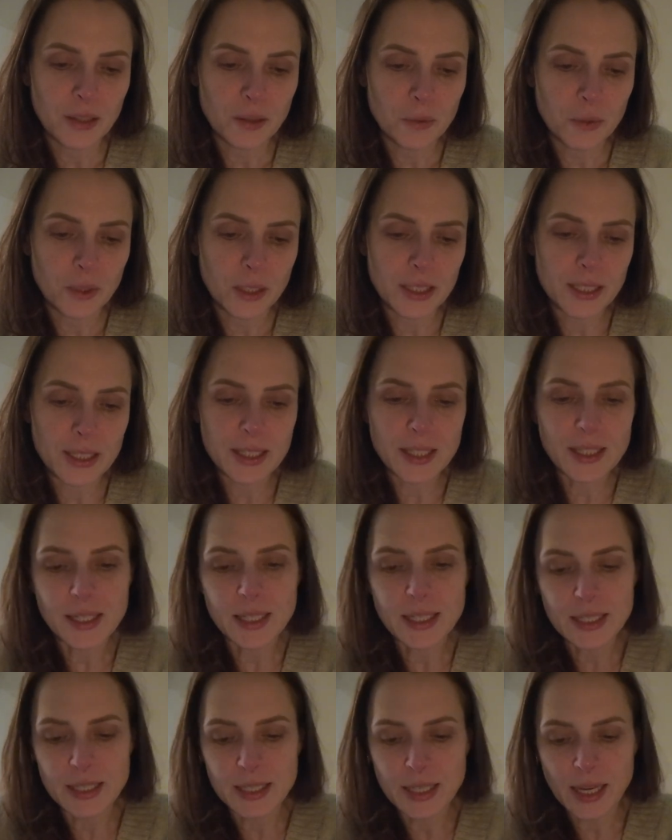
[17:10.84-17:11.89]
what is
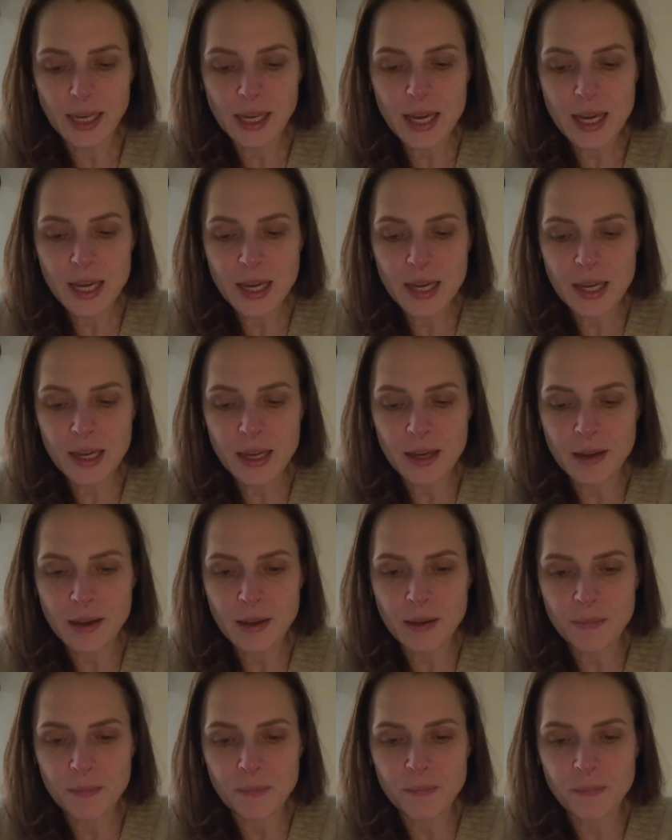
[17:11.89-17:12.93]
his
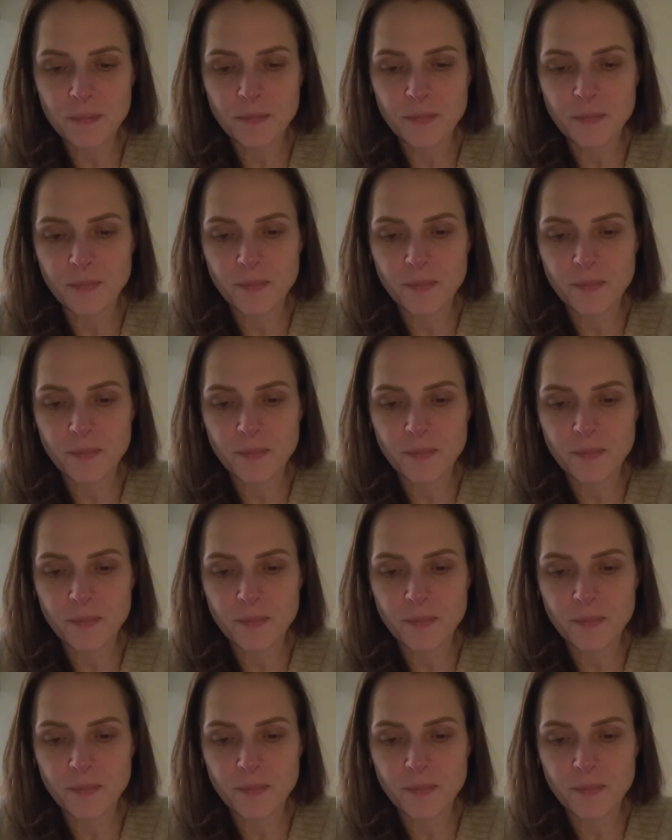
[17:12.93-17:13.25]
name?